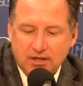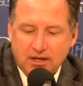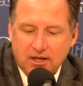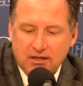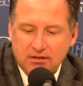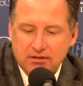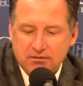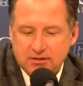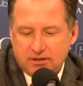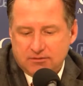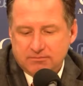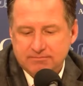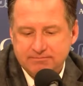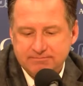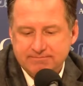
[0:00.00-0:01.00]
And
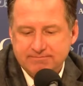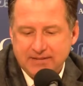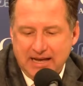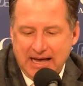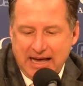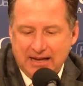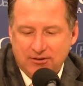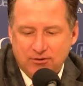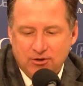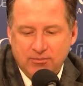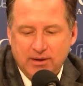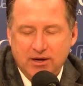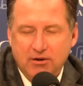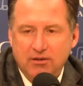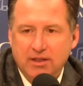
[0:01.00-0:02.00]
so, I don't know
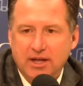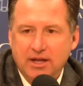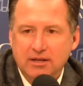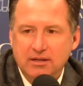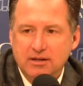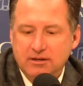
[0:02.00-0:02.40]
about all that.